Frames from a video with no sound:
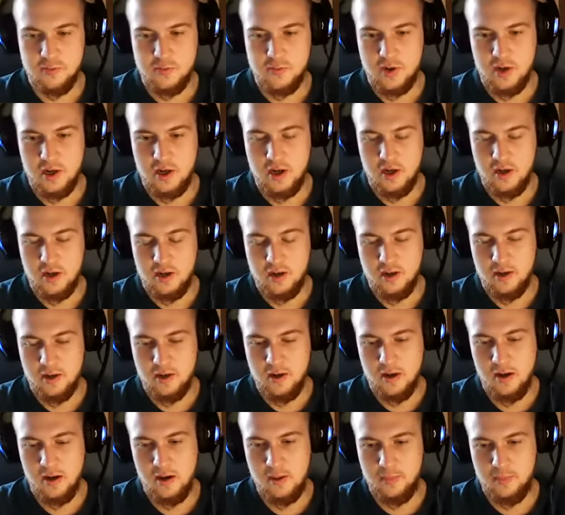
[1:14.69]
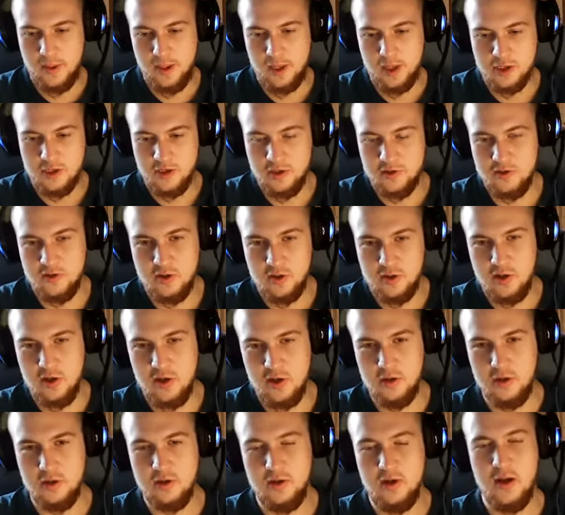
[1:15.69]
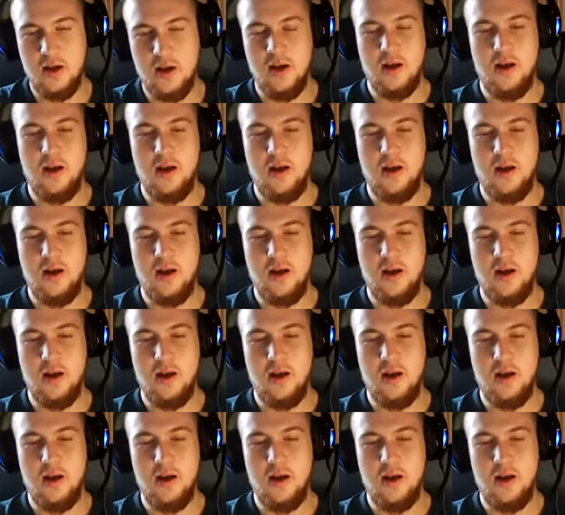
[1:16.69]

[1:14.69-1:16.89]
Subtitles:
but I'm passionate to learn